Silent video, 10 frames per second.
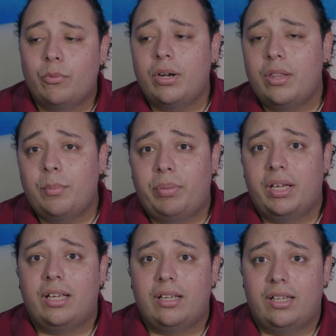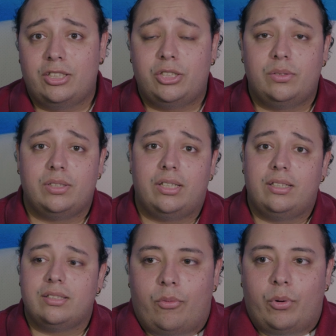one of the big issues
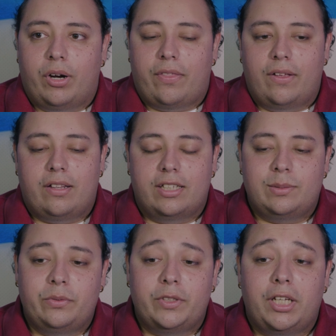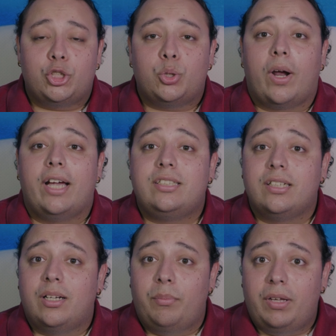is where I think this movie tries to
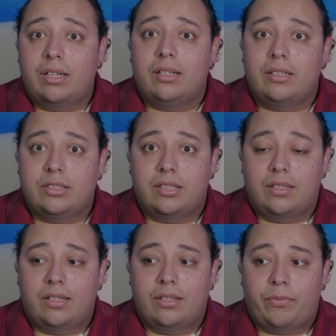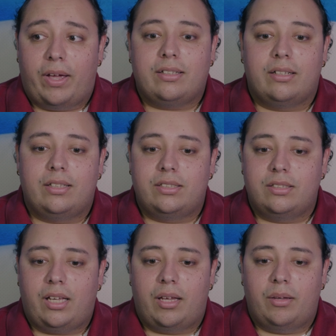commit to the fact that this
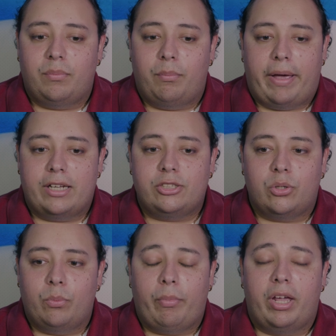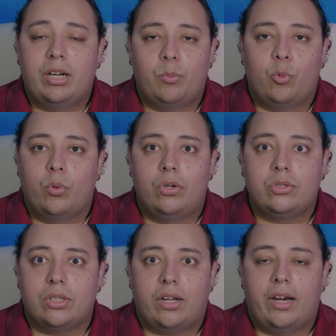is a magical made-up world,
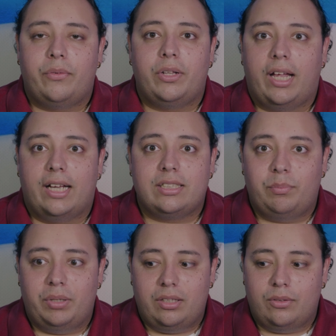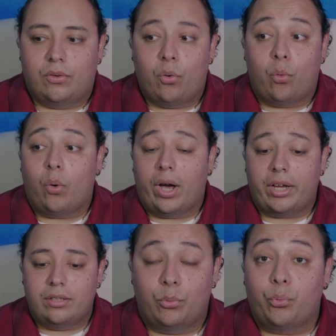so not everything has to be
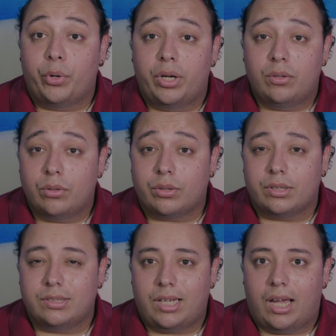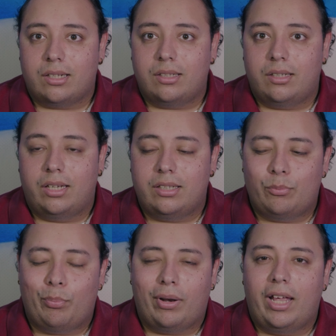quite real or exact. It
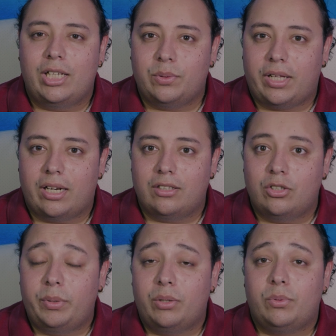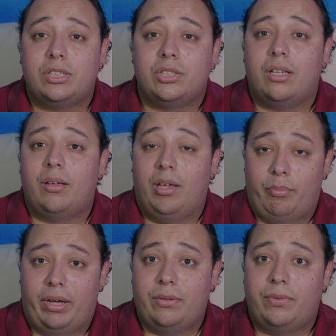plays with that a little bit, which is, it
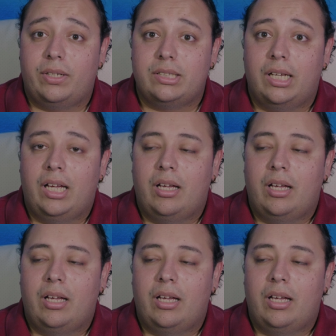benefits,